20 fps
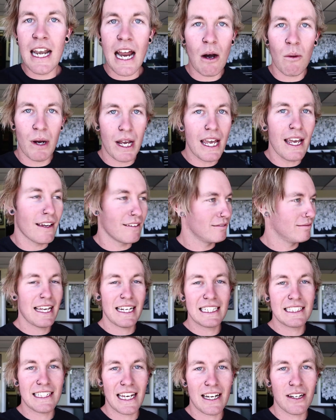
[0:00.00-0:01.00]
and now we're here,
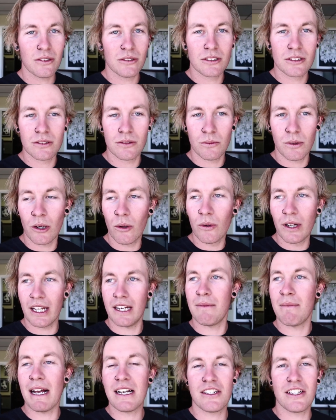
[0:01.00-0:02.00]
getting tattoos. We're all
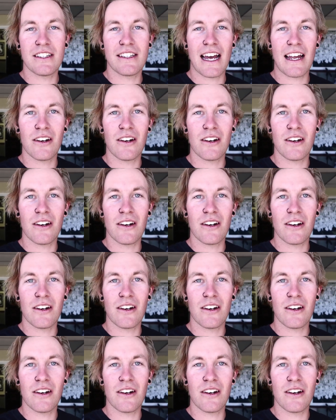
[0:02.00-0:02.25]
getting matching